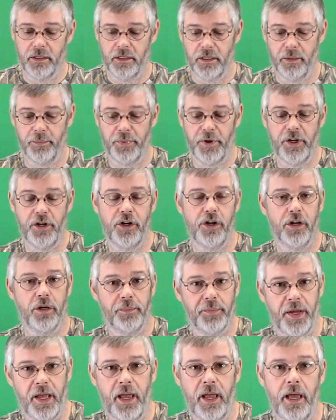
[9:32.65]
The bigger your
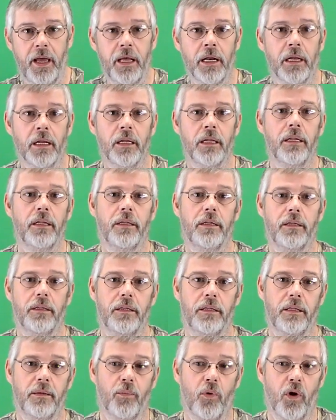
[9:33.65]
panel,
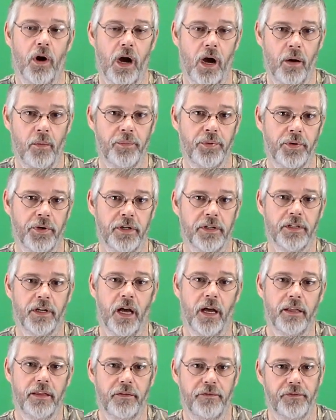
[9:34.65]
the more output it's
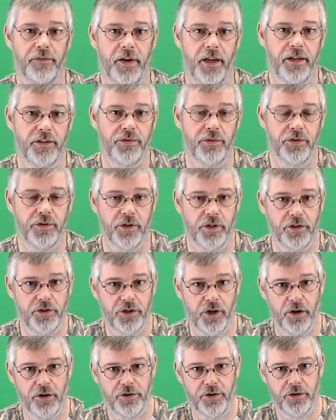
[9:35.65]
got, the faster it's going to
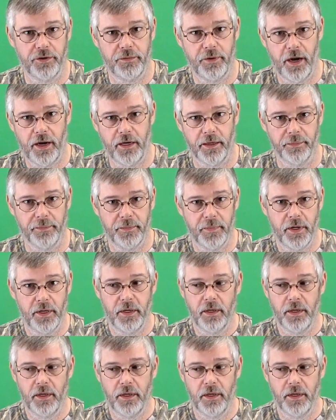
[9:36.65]
charge your item,